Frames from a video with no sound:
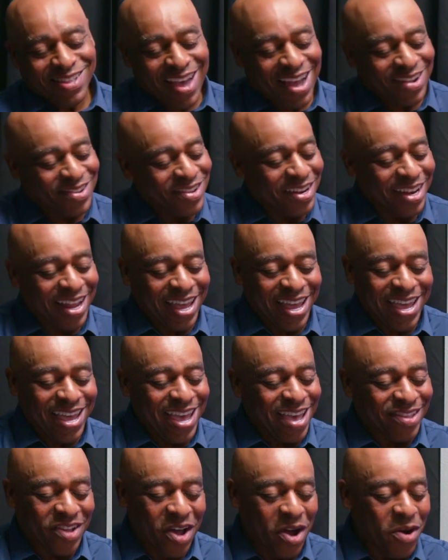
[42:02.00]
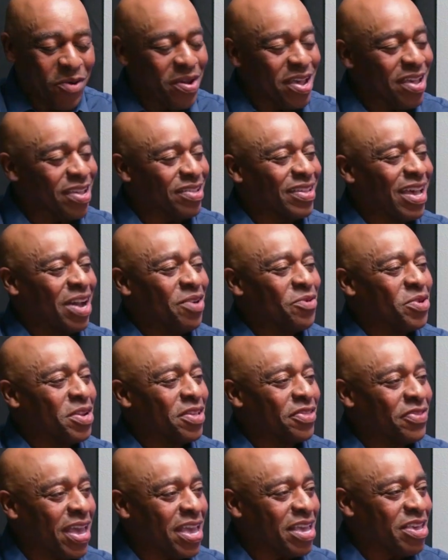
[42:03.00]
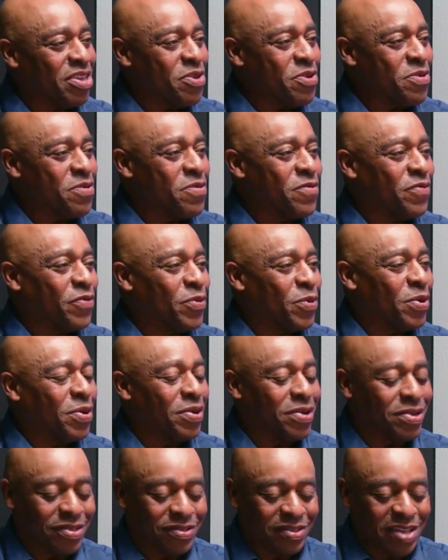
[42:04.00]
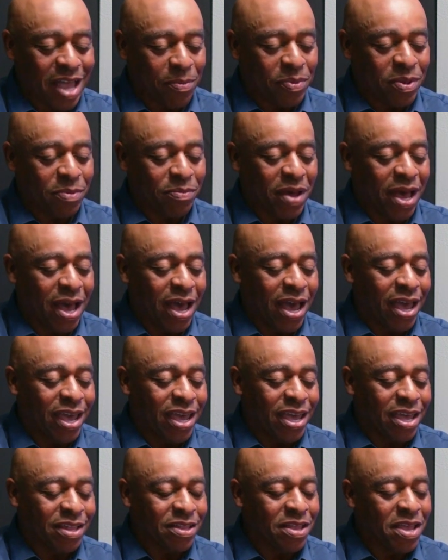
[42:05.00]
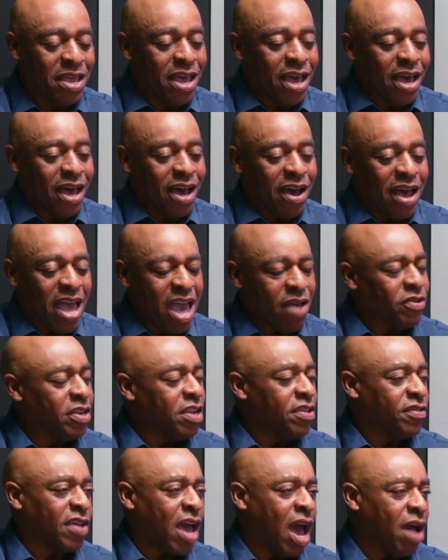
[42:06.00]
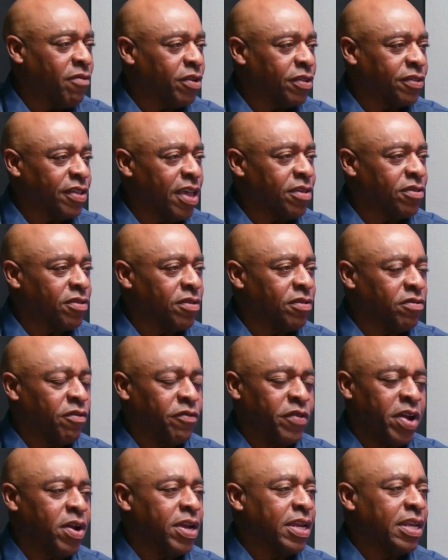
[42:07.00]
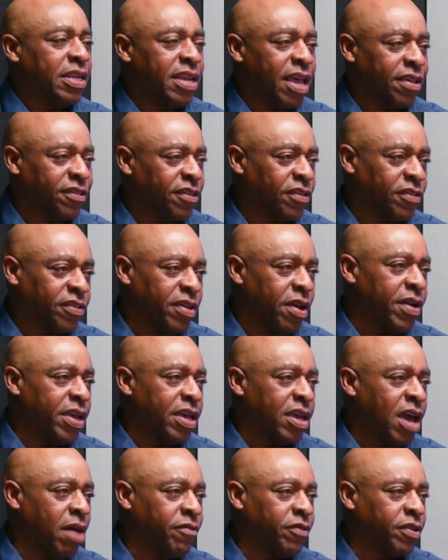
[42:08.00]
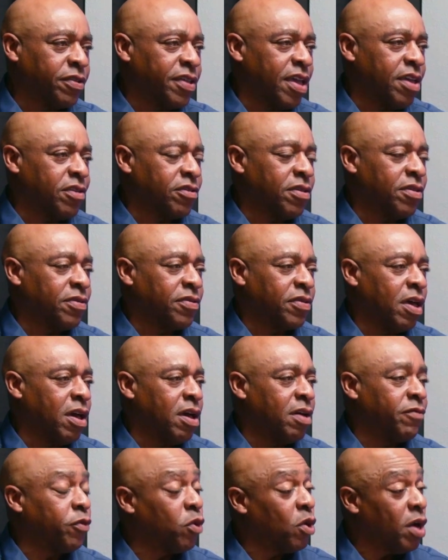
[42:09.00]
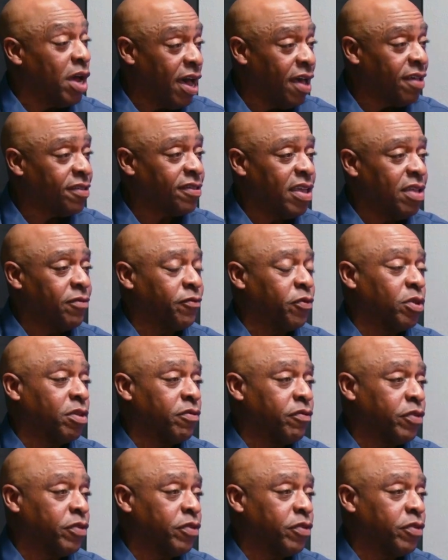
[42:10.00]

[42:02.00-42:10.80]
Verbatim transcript: Dr. Lay, as always, I want to thank you for stopping by and uh, having these conversations. They're very necessary conversations uh, for us and for the